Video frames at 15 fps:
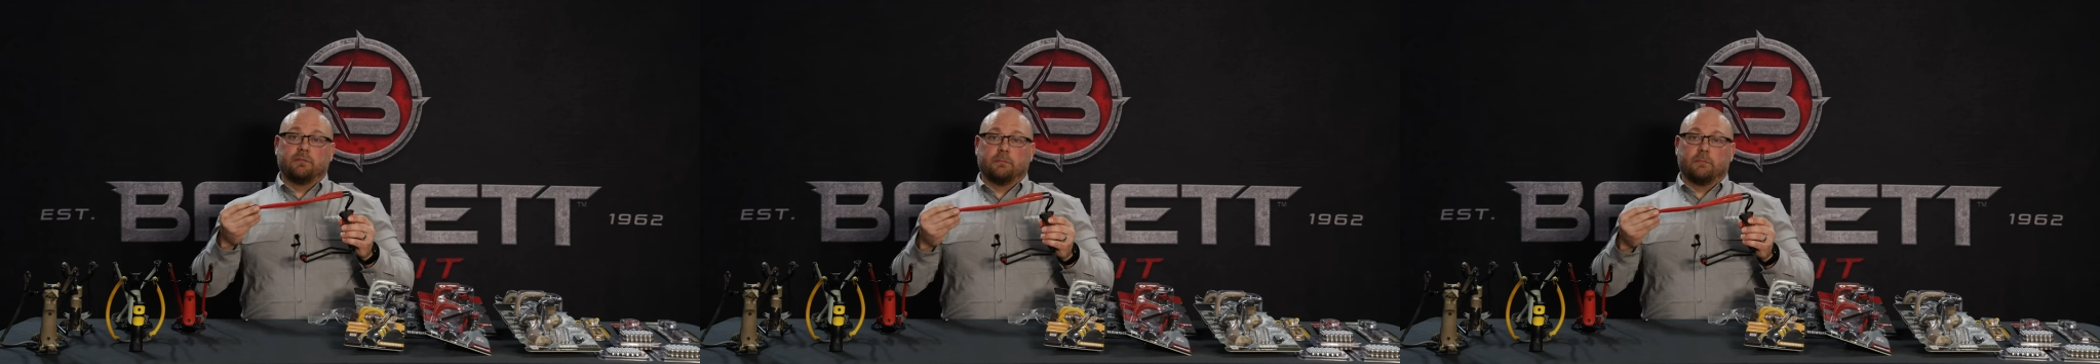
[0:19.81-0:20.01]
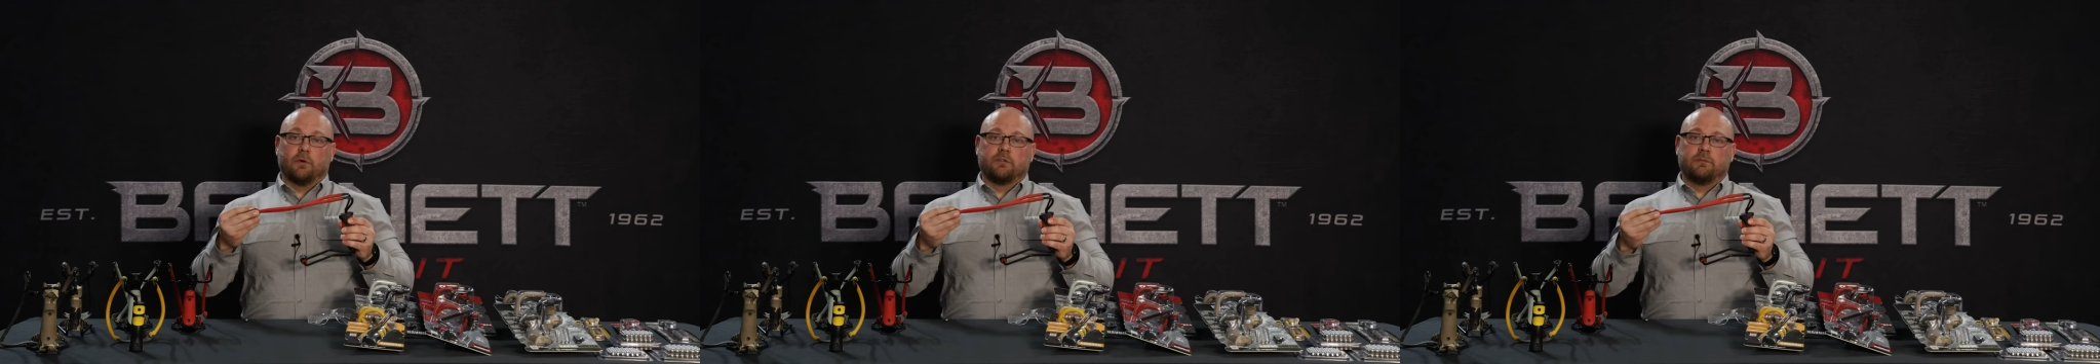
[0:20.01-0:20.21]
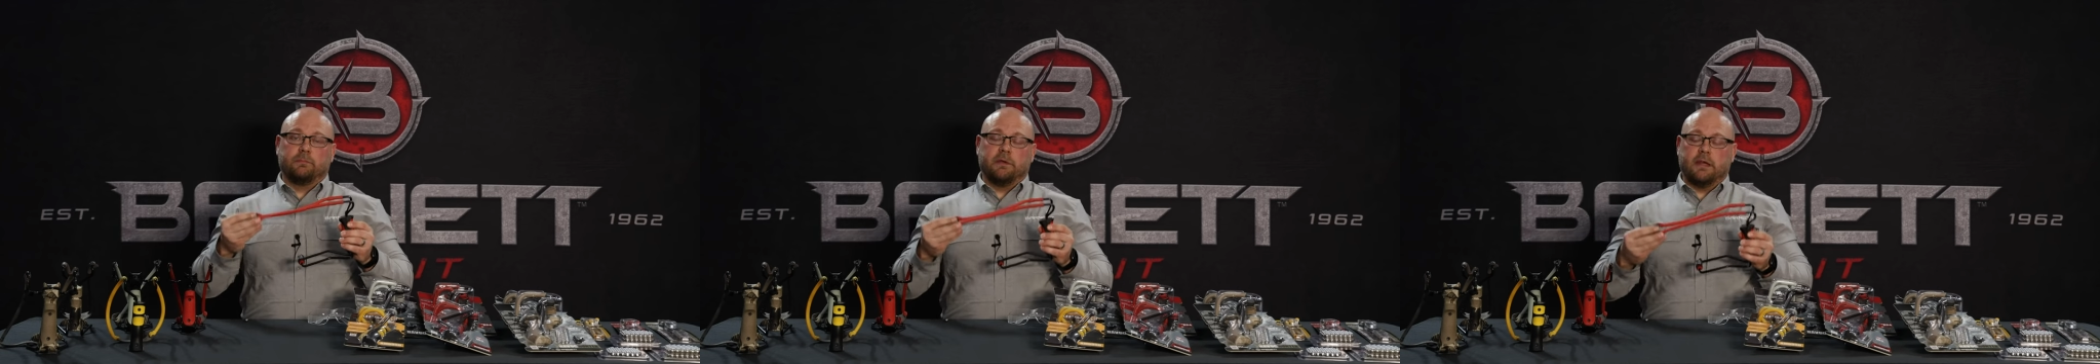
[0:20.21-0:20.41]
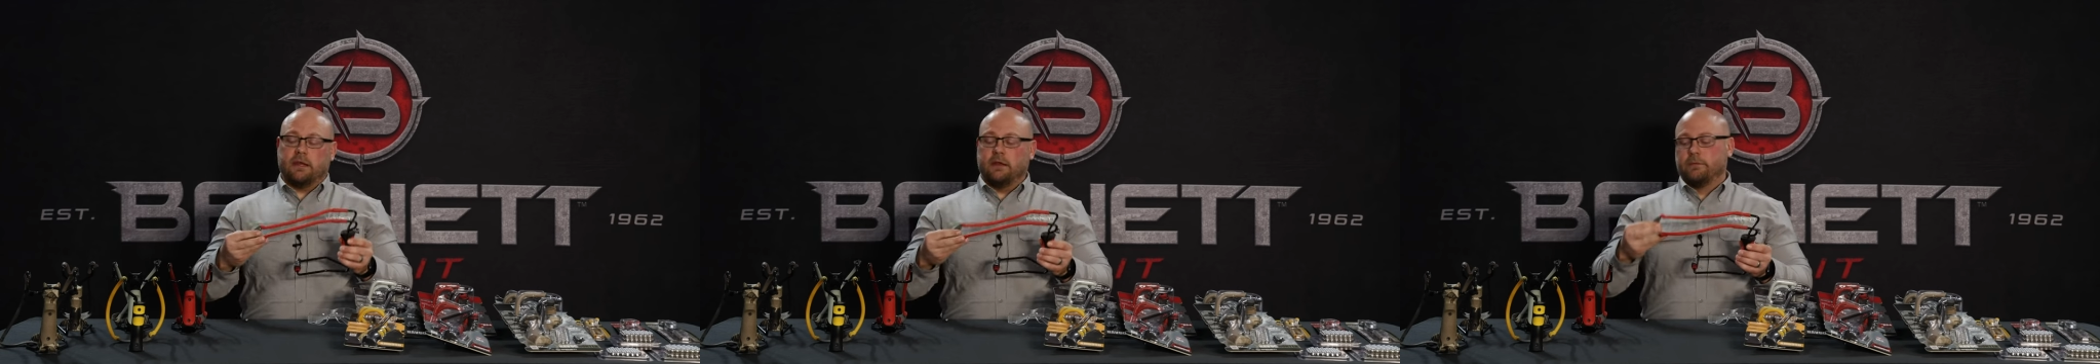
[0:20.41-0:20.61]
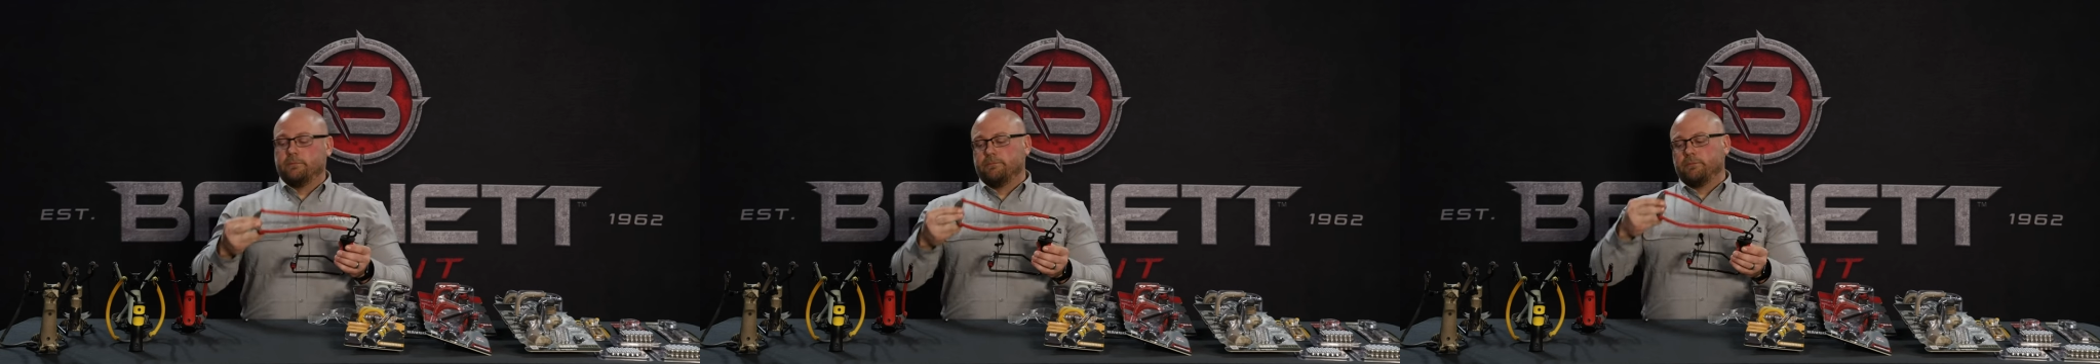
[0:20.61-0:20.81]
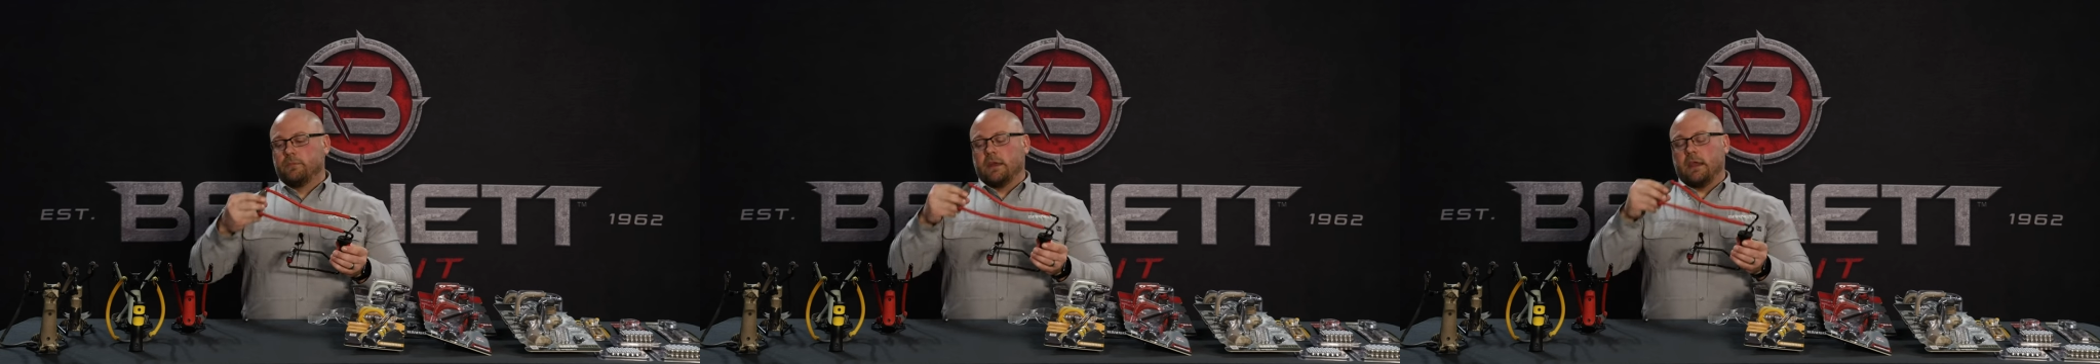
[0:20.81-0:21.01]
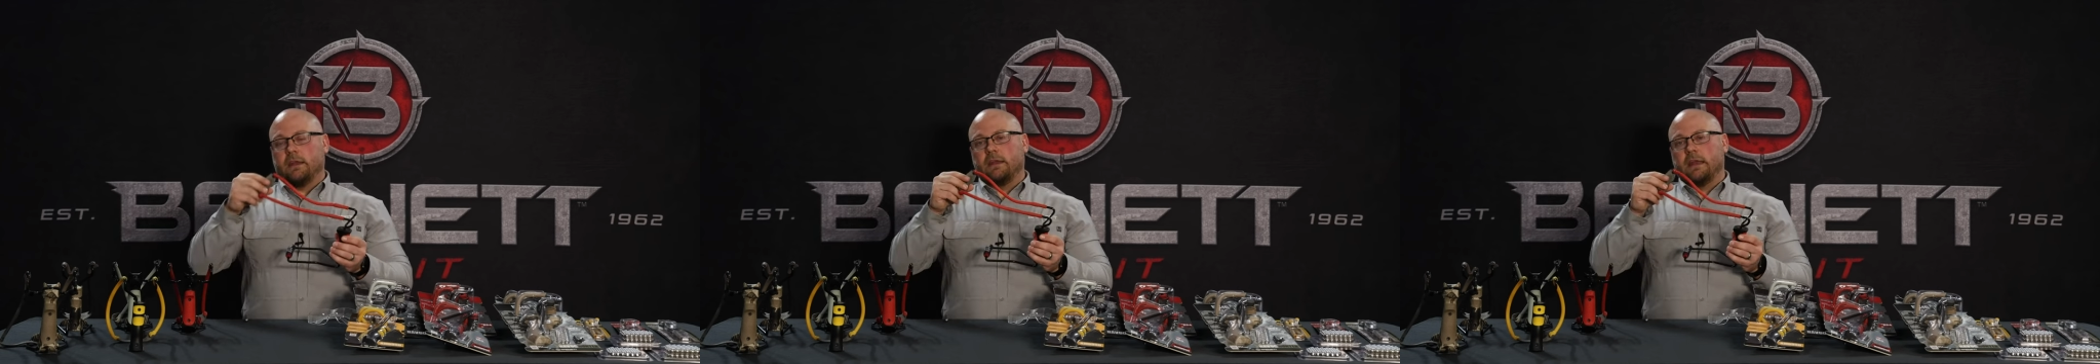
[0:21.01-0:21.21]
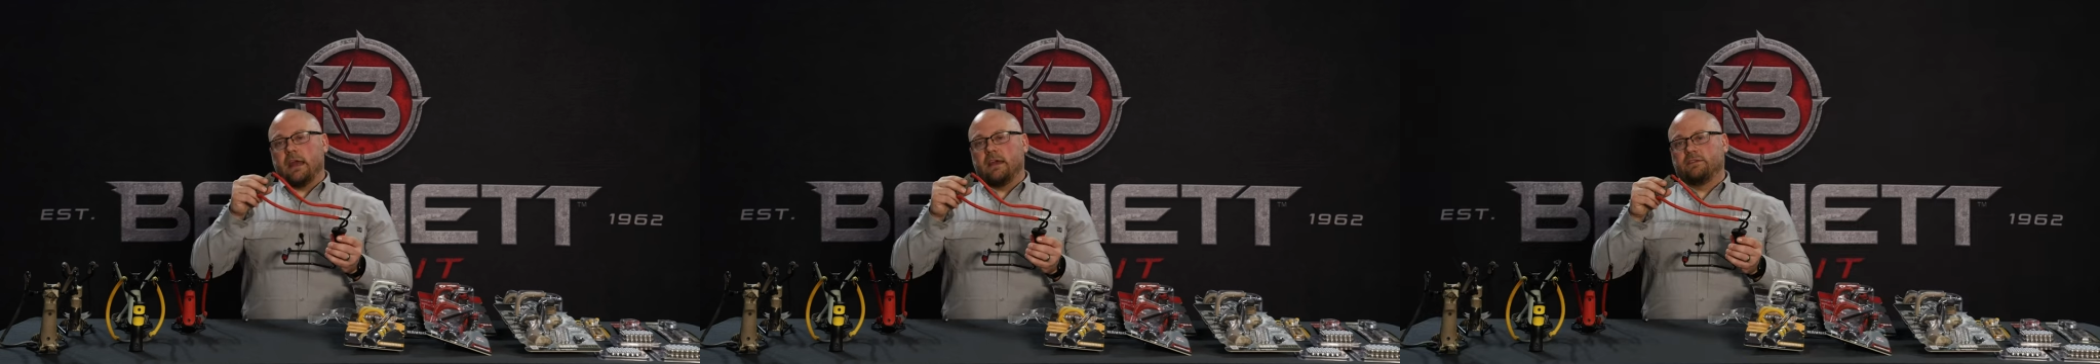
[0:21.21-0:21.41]
for more speed,
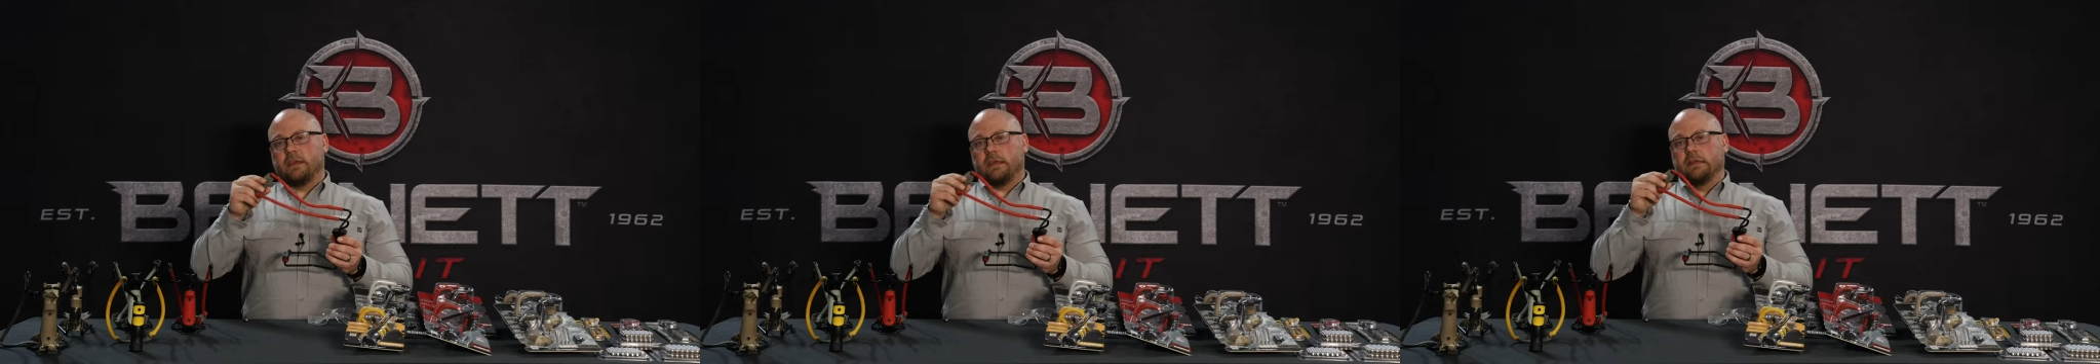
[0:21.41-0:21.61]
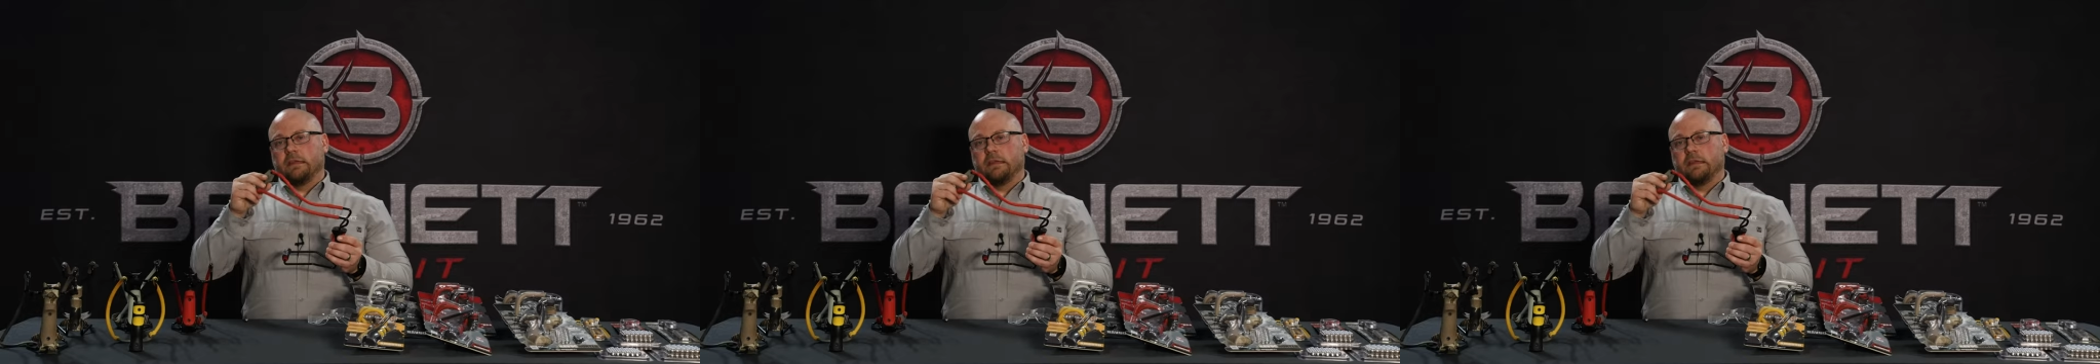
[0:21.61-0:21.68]
and it has a